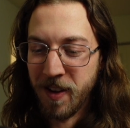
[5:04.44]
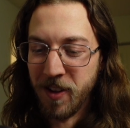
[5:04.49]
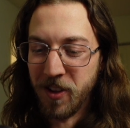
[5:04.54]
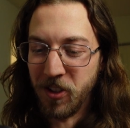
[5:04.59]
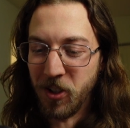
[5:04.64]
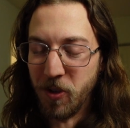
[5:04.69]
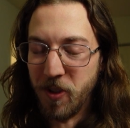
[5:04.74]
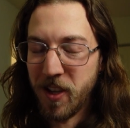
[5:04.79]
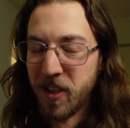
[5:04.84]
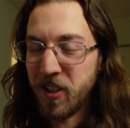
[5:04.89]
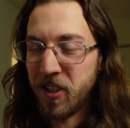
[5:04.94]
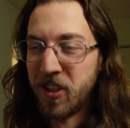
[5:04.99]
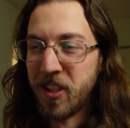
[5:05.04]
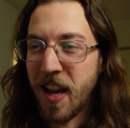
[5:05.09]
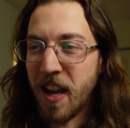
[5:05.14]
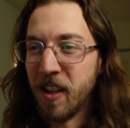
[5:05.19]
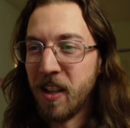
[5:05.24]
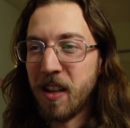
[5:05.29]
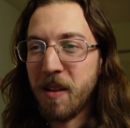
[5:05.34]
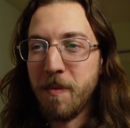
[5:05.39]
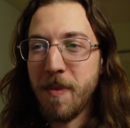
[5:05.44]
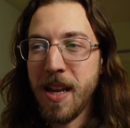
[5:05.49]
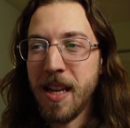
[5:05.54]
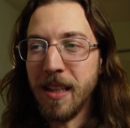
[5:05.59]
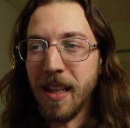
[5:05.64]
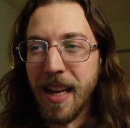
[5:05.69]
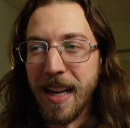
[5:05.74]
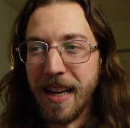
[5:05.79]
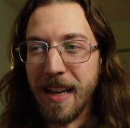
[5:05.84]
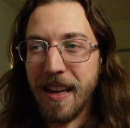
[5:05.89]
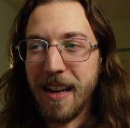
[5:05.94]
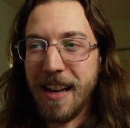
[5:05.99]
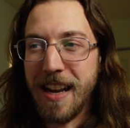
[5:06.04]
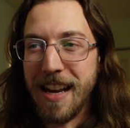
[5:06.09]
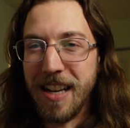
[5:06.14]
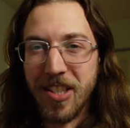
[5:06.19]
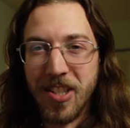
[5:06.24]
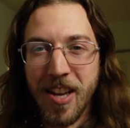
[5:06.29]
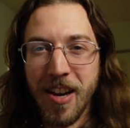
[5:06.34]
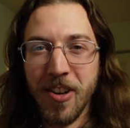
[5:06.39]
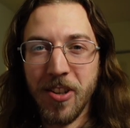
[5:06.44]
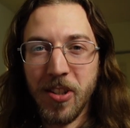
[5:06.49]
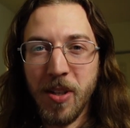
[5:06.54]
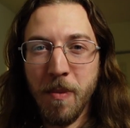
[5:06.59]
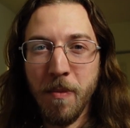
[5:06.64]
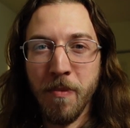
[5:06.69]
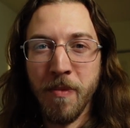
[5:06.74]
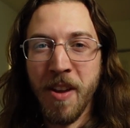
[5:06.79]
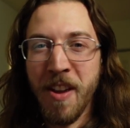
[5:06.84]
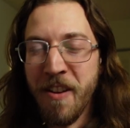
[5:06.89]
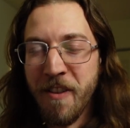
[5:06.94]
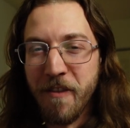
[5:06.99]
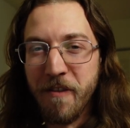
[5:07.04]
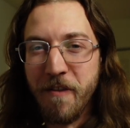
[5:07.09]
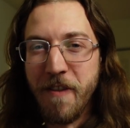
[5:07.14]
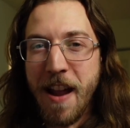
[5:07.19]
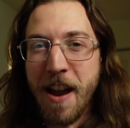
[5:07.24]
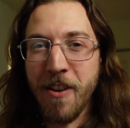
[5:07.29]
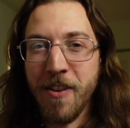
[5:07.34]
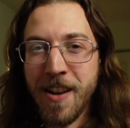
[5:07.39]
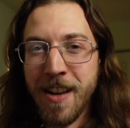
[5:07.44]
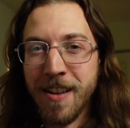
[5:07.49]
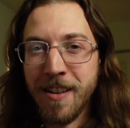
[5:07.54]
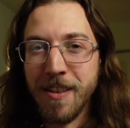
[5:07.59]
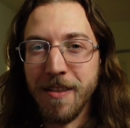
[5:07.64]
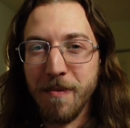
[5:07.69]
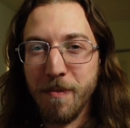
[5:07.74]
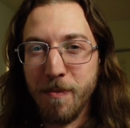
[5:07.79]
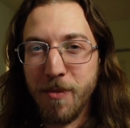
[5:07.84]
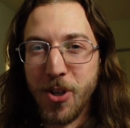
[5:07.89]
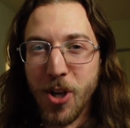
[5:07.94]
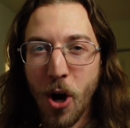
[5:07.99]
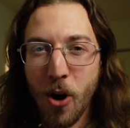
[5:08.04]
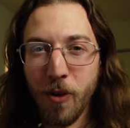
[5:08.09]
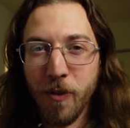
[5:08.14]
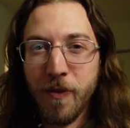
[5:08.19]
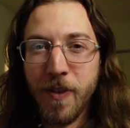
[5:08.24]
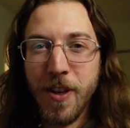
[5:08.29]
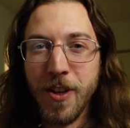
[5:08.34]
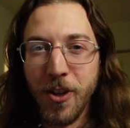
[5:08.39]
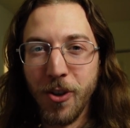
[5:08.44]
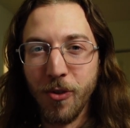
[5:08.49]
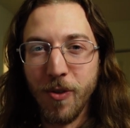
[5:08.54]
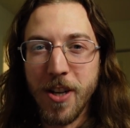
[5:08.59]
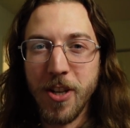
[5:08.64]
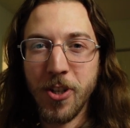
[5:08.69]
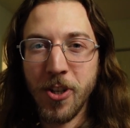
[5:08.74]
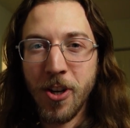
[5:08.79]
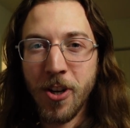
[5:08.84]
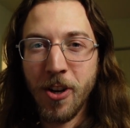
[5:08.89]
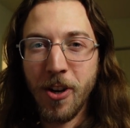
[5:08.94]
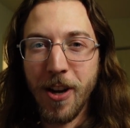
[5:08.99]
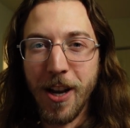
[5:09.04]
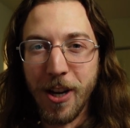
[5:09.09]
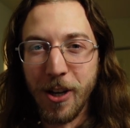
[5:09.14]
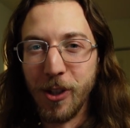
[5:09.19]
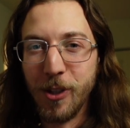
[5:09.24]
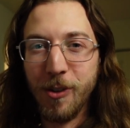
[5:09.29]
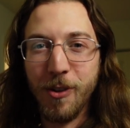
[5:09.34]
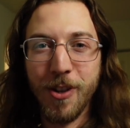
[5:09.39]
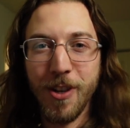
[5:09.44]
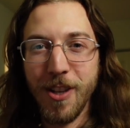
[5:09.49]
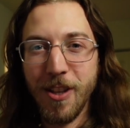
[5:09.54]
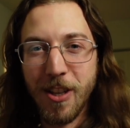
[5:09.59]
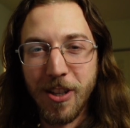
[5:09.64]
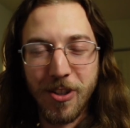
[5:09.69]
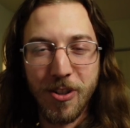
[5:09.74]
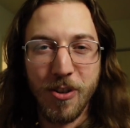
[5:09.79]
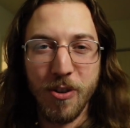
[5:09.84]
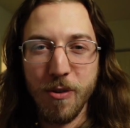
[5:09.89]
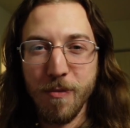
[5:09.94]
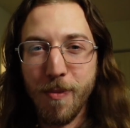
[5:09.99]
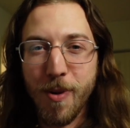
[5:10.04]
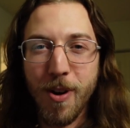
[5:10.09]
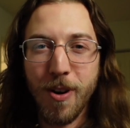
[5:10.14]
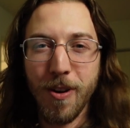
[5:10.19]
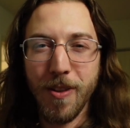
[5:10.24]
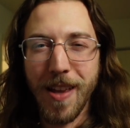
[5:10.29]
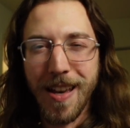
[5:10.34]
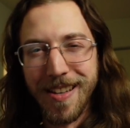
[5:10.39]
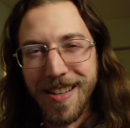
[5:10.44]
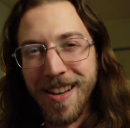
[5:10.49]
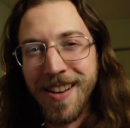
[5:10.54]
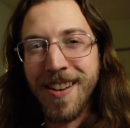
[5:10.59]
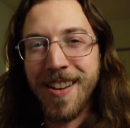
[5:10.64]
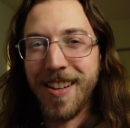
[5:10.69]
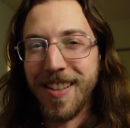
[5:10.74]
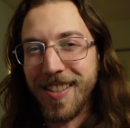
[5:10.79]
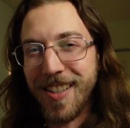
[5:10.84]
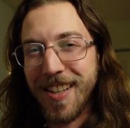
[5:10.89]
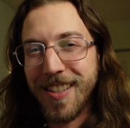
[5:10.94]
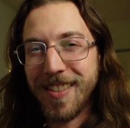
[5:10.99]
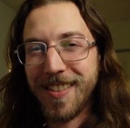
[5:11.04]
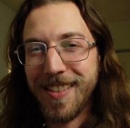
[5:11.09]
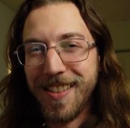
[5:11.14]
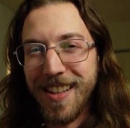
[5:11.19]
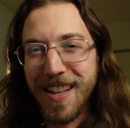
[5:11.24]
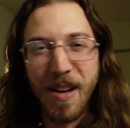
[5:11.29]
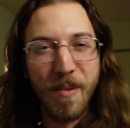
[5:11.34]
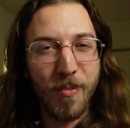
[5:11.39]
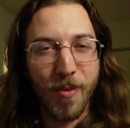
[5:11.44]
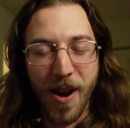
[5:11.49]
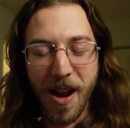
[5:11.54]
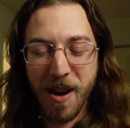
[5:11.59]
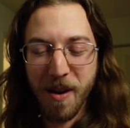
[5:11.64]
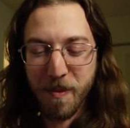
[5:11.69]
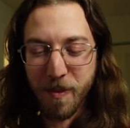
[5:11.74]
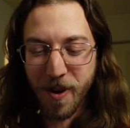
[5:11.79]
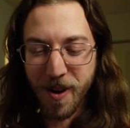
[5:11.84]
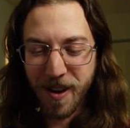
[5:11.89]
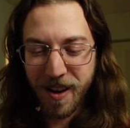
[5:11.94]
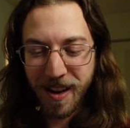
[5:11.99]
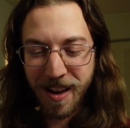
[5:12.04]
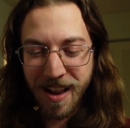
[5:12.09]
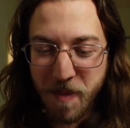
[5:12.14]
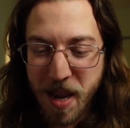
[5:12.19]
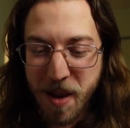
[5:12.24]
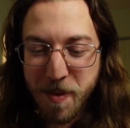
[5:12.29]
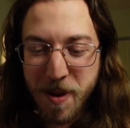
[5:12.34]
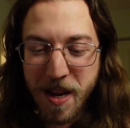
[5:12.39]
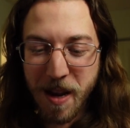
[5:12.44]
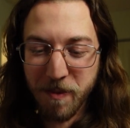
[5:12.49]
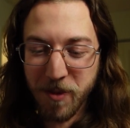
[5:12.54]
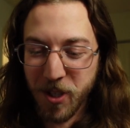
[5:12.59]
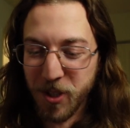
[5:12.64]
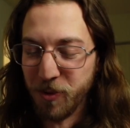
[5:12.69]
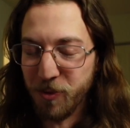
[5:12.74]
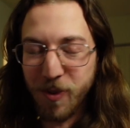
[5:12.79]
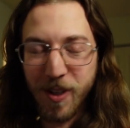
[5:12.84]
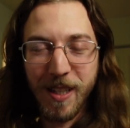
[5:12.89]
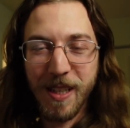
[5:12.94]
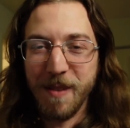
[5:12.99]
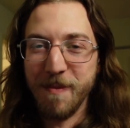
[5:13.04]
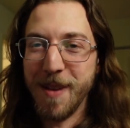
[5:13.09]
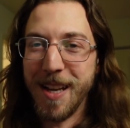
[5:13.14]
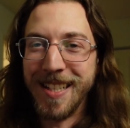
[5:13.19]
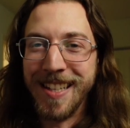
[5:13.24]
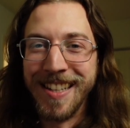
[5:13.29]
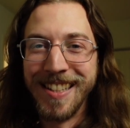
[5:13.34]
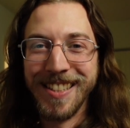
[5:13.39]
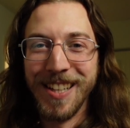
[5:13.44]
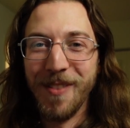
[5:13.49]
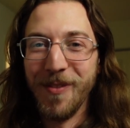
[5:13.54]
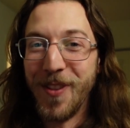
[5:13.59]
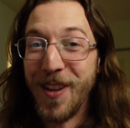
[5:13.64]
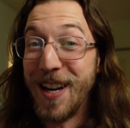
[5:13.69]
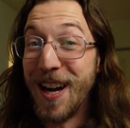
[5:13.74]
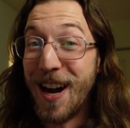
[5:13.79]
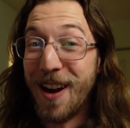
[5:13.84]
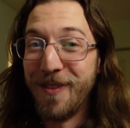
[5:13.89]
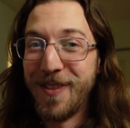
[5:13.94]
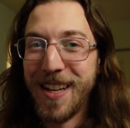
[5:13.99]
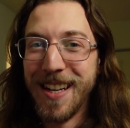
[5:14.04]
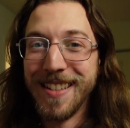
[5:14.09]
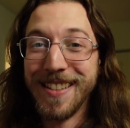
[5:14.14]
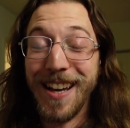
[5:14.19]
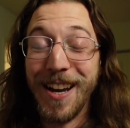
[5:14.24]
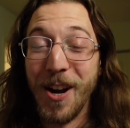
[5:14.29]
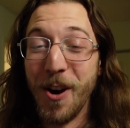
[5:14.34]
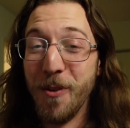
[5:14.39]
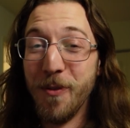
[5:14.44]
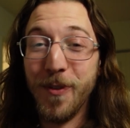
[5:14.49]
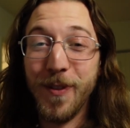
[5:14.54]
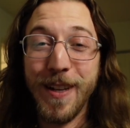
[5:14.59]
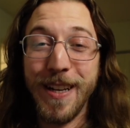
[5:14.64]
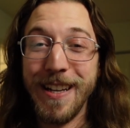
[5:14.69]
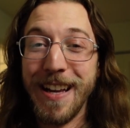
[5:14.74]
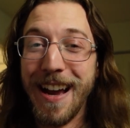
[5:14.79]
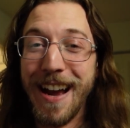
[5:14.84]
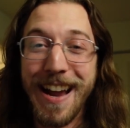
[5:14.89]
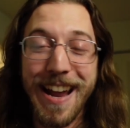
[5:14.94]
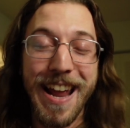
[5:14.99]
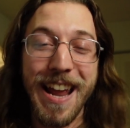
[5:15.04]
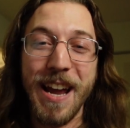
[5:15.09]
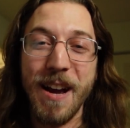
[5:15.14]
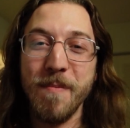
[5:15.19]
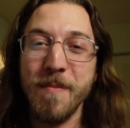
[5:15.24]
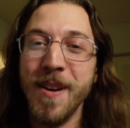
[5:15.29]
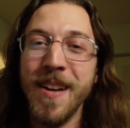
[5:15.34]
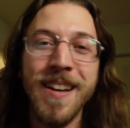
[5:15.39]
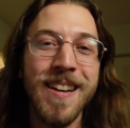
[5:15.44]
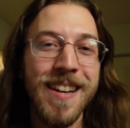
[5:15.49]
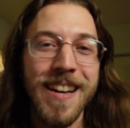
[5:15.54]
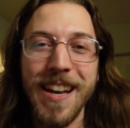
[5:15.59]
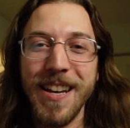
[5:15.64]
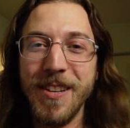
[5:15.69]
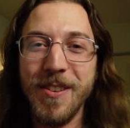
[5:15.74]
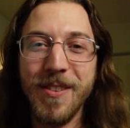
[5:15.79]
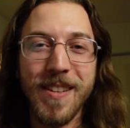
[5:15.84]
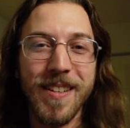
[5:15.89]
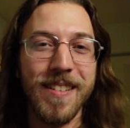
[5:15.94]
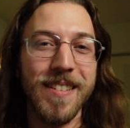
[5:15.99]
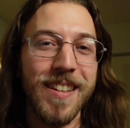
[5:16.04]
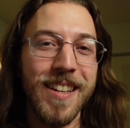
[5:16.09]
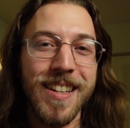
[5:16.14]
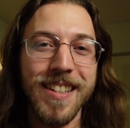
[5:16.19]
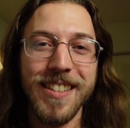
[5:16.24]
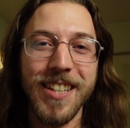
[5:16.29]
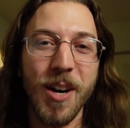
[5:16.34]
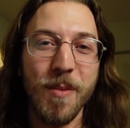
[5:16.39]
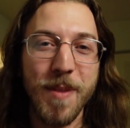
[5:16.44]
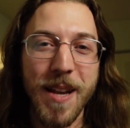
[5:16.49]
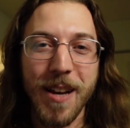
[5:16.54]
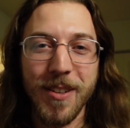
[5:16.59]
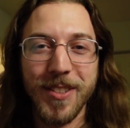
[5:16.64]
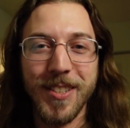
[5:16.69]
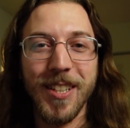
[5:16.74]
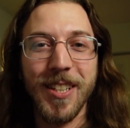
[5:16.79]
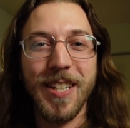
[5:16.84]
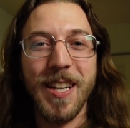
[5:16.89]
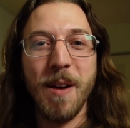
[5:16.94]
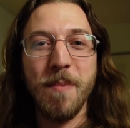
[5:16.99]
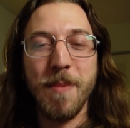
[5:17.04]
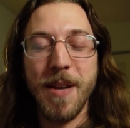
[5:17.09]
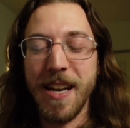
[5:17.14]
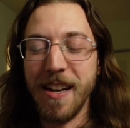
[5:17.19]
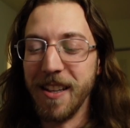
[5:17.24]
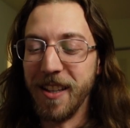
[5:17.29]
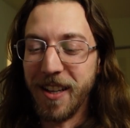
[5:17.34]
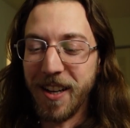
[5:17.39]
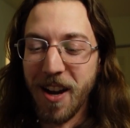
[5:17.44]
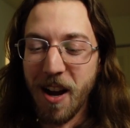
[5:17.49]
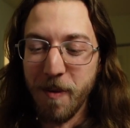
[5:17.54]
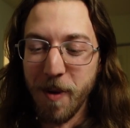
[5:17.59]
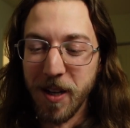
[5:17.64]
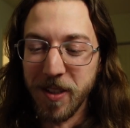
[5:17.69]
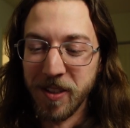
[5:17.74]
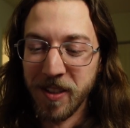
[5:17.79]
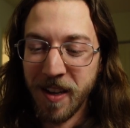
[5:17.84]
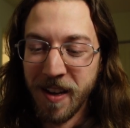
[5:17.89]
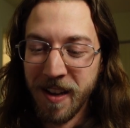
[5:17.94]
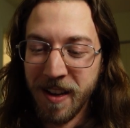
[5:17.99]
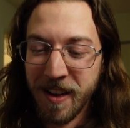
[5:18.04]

So this is telling me, like, is there some variant dolphin creature included in this new book that didn't exist in a prior book? Maybe I'm just really missing something obvious. I hopefully I am, and you can tell me how silly I'm being in the comments.